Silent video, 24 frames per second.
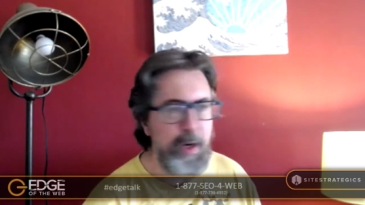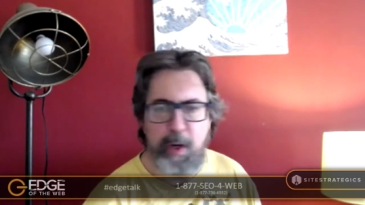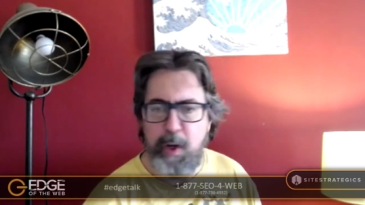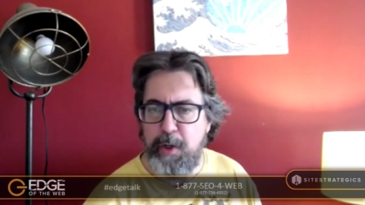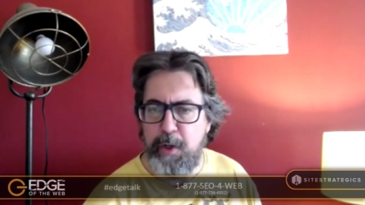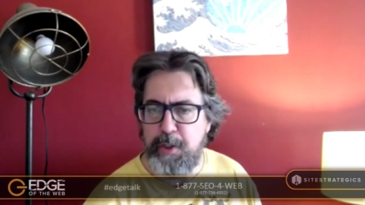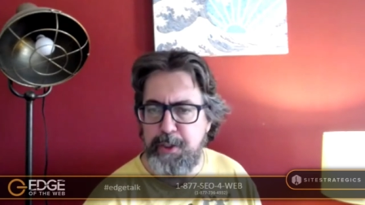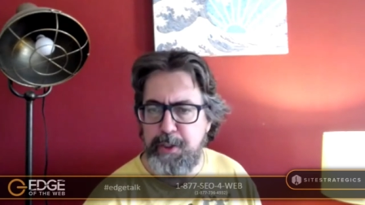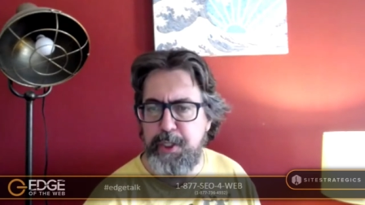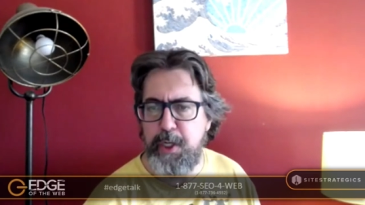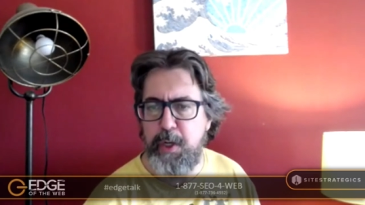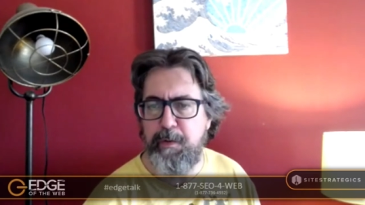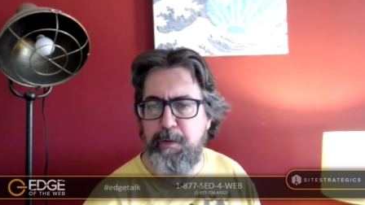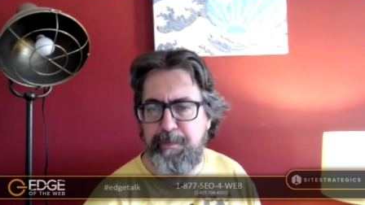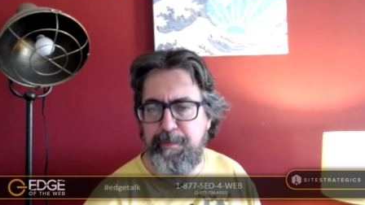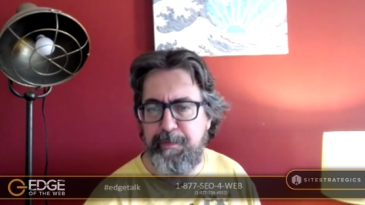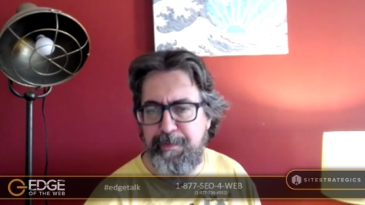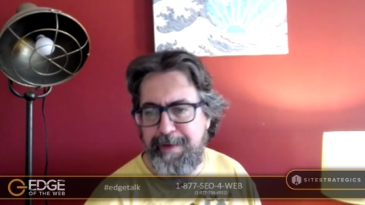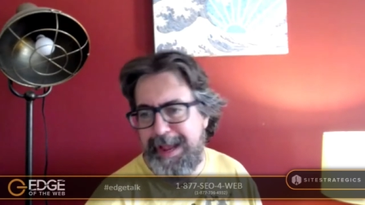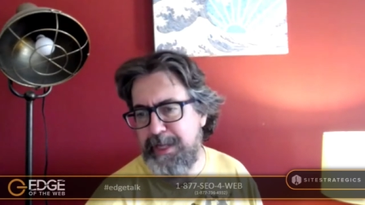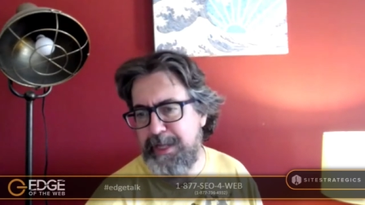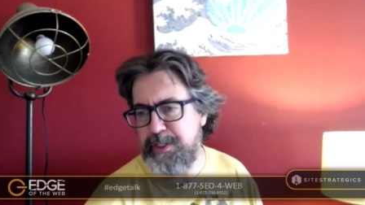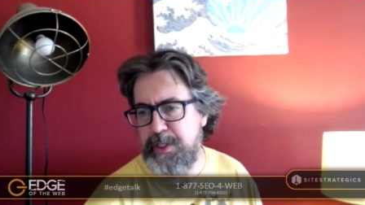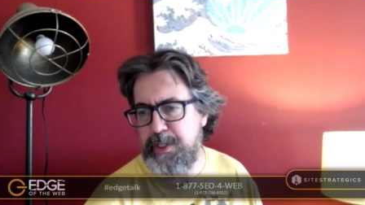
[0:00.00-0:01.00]
but also
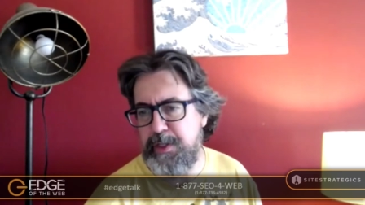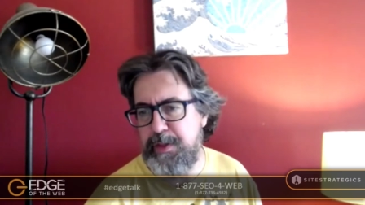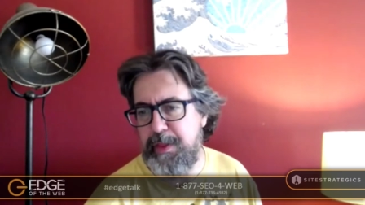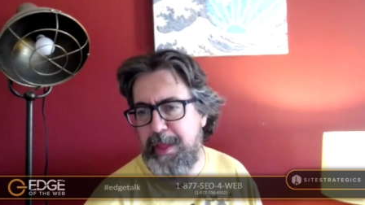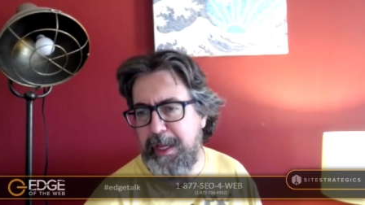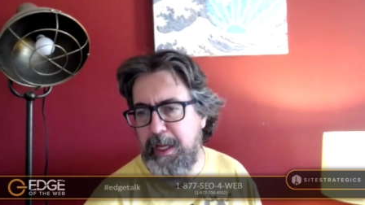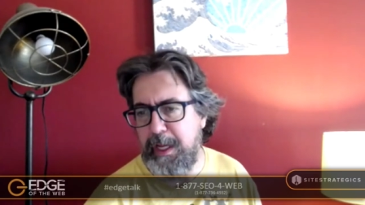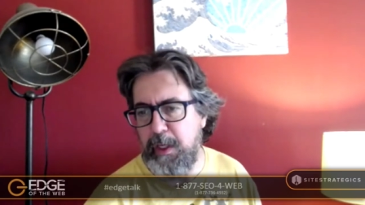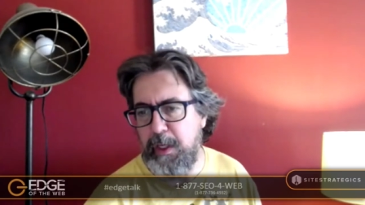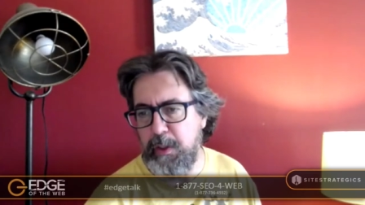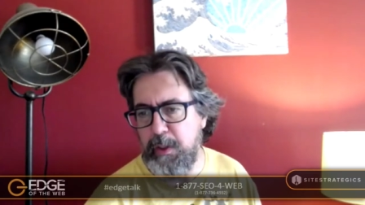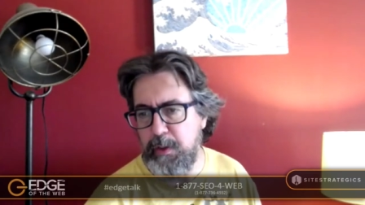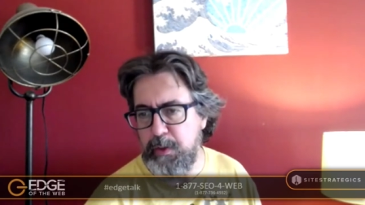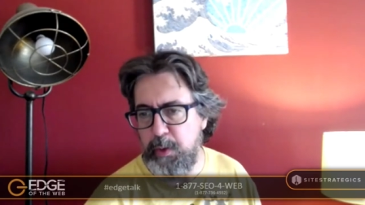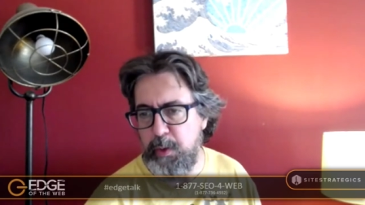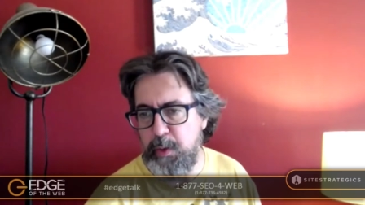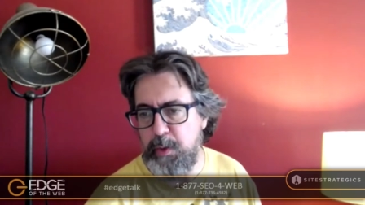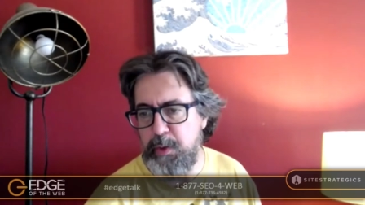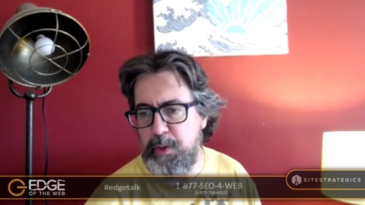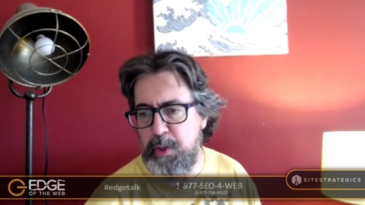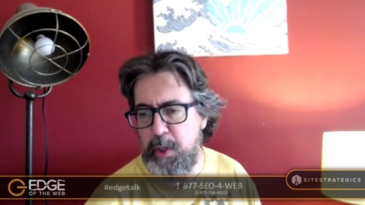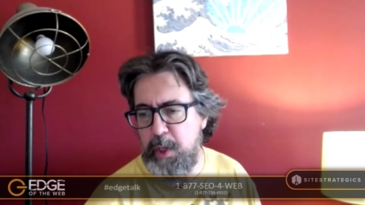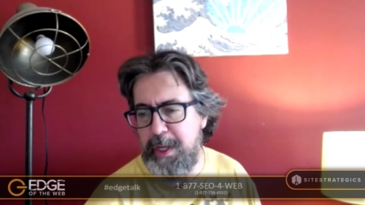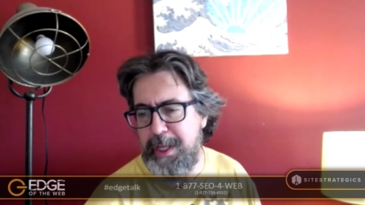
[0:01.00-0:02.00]
facts that they can
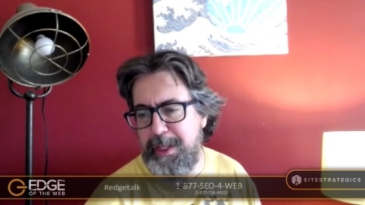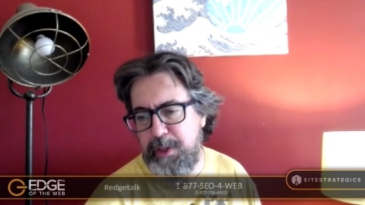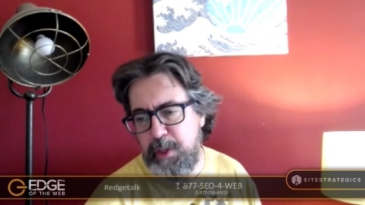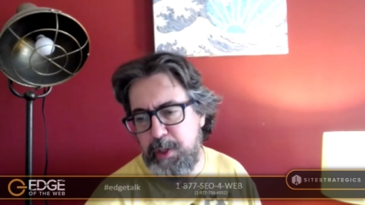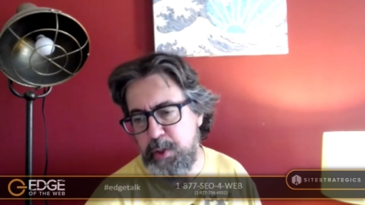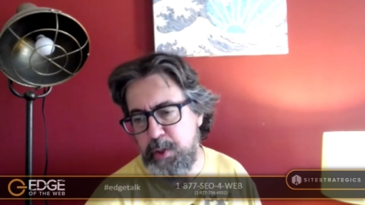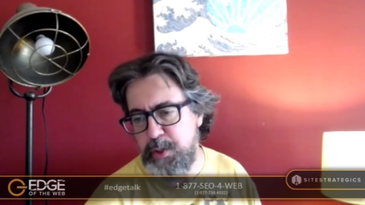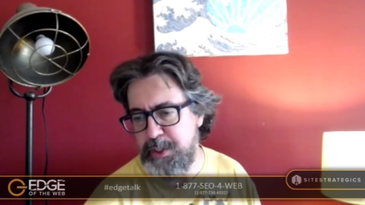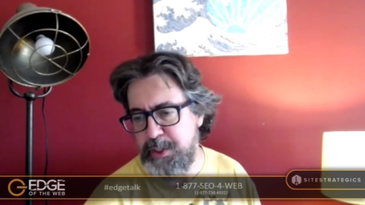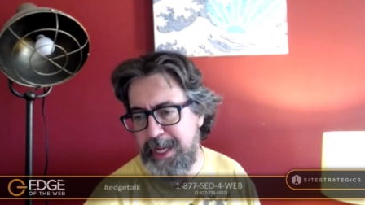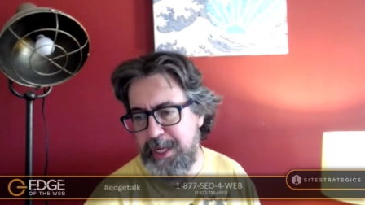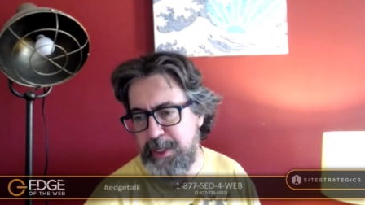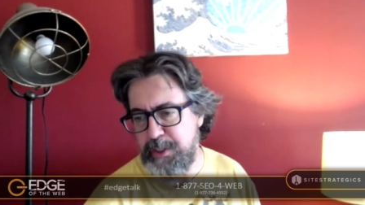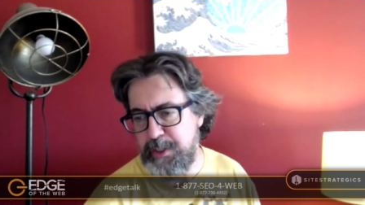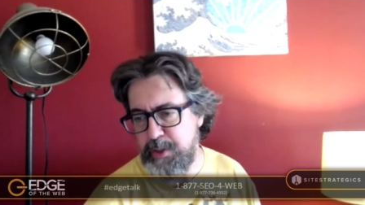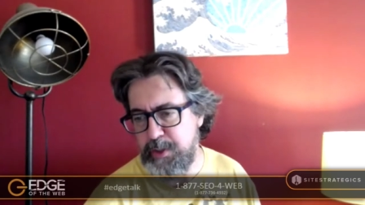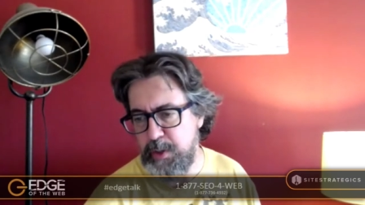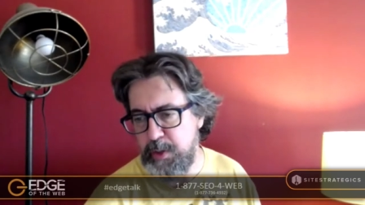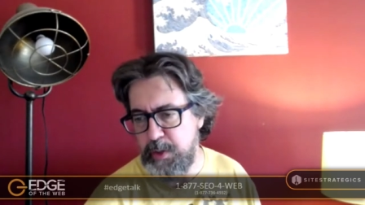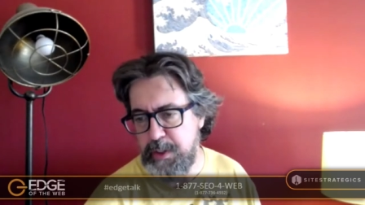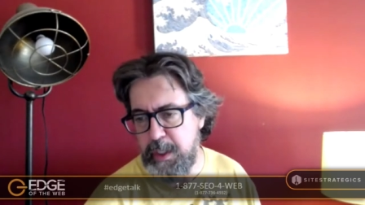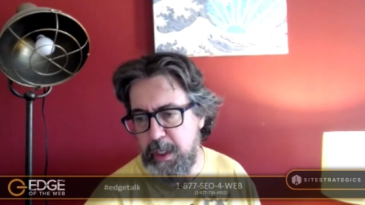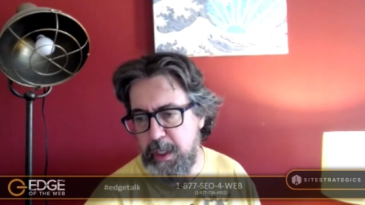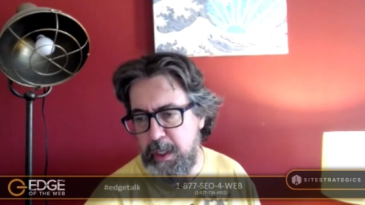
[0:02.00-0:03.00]
include in those
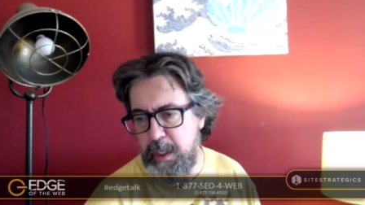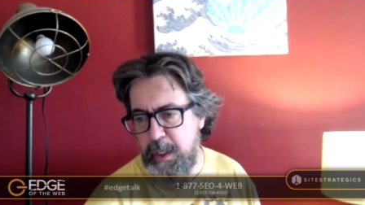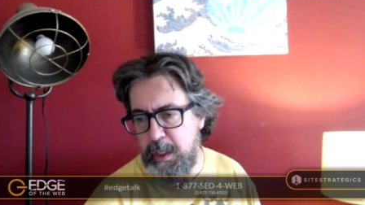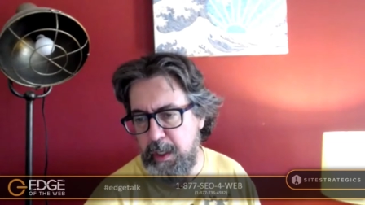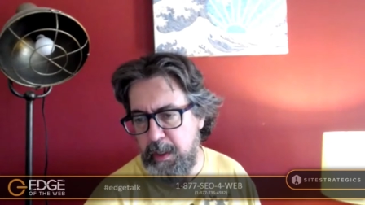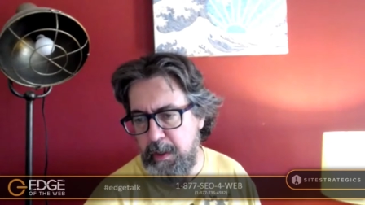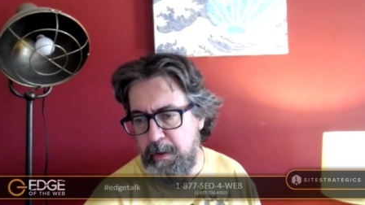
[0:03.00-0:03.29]
answers